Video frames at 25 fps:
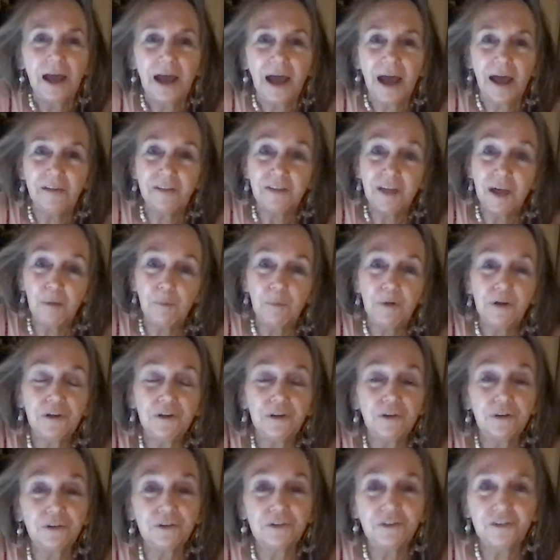And then when
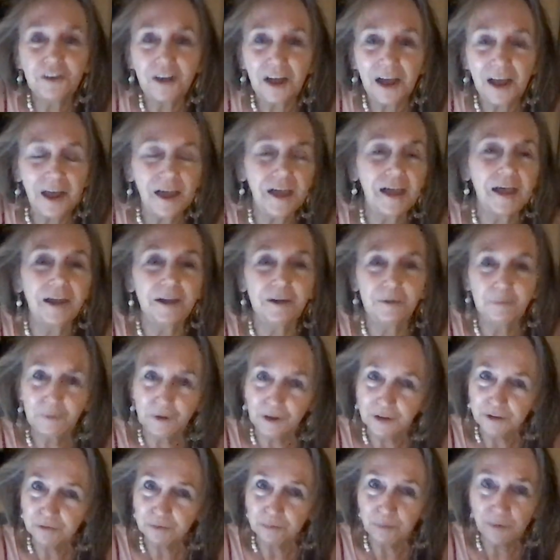you're done
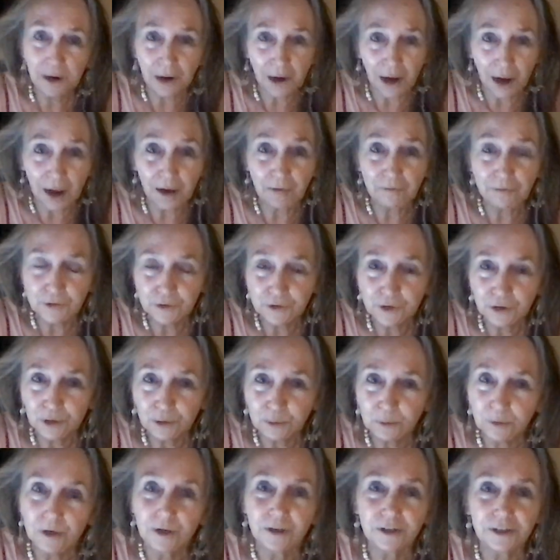with wherever you're
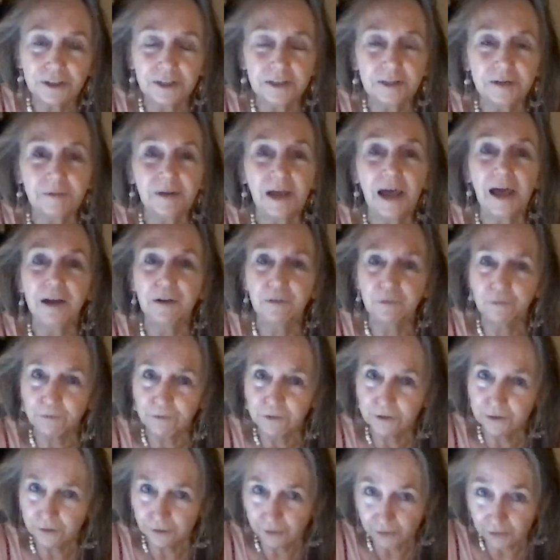working and it
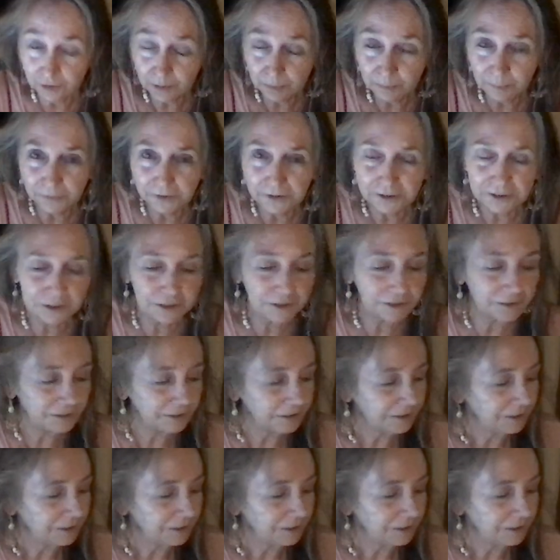feels complete,